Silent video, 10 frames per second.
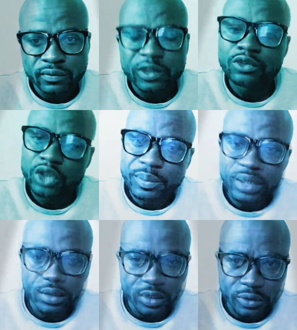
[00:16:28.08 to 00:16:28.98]

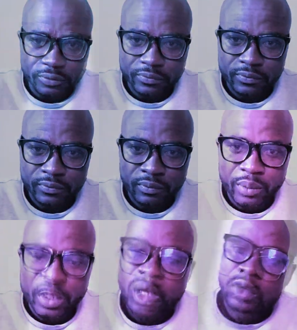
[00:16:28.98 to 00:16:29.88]
Respect that.
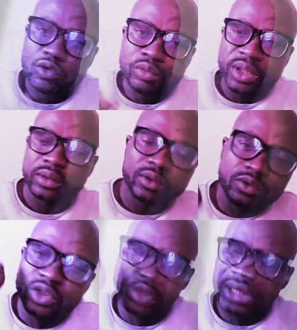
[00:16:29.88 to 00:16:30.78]
Woman,
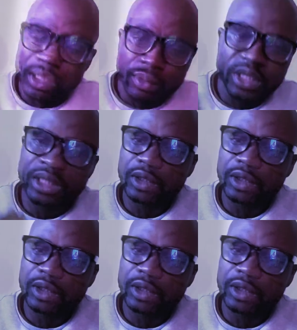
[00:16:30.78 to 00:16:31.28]
you keep this,